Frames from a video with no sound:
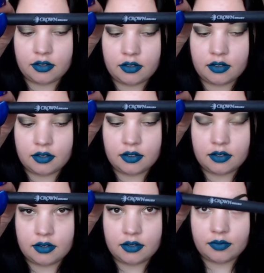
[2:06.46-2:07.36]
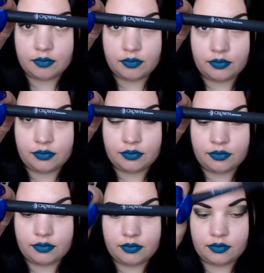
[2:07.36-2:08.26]

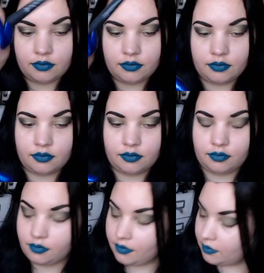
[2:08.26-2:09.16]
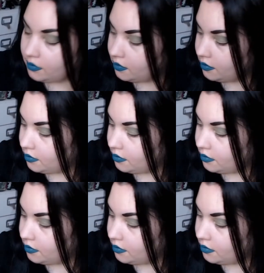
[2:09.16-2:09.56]
Nobody speaks.